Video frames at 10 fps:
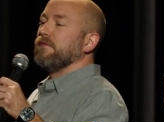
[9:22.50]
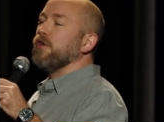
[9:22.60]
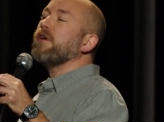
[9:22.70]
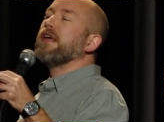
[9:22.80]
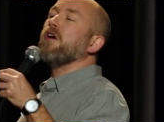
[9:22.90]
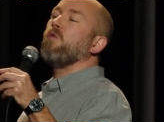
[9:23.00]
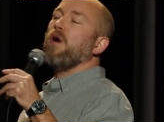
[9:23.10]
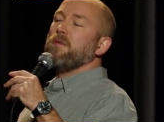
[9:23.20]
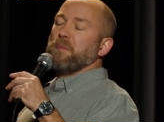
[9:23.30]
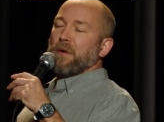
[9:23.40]
You kill
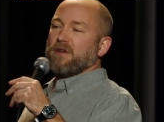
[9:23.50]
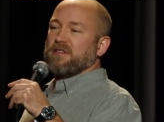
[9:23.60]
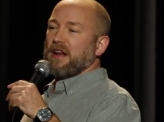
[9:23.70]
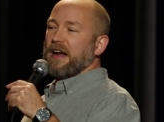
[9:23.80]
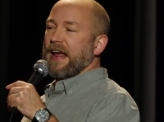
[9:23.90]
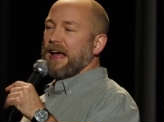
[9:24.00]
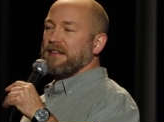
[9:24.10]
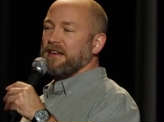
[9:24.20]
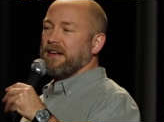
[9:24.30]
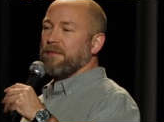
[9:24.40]
one person on
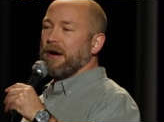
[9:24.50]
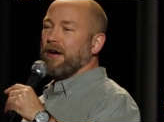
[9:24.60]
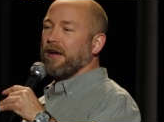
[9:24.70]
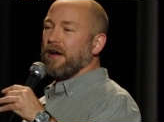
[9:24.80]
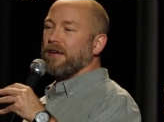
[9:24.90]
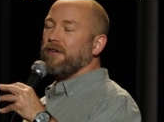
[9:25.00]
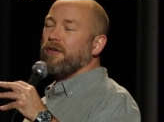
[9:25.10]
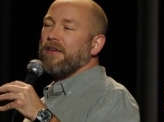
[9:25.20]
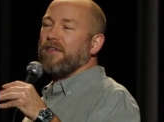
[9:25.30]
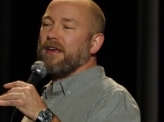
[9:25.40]
accident in America, you
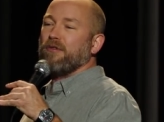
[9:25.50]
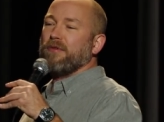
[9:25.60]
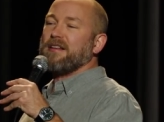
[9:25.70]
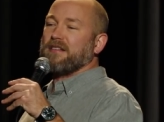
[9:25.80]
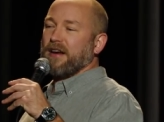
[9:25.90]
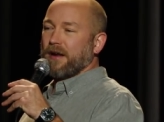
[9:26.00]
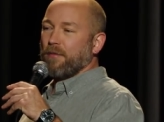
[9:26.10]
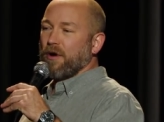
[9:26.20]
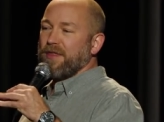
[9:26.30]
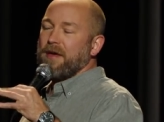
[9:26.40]
don't even get arrested
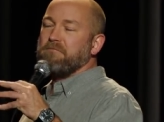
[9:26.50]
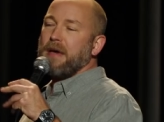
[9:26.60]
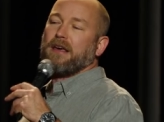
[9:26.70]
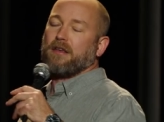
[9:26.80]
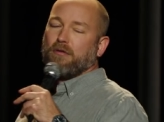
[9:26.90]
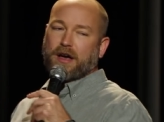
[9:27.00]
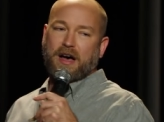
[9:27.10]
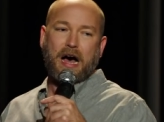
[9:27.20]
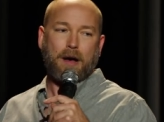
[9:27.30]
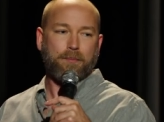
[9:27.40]
anymore. They make you a
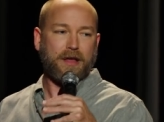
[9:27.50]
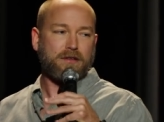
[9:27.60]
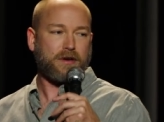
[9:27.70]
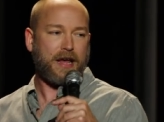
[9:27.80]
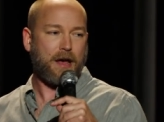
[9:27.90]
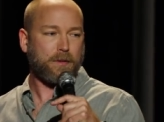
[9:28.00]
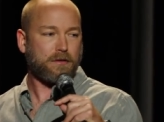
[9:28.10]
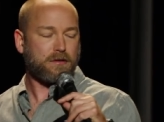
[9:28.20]
cop. That's what happens.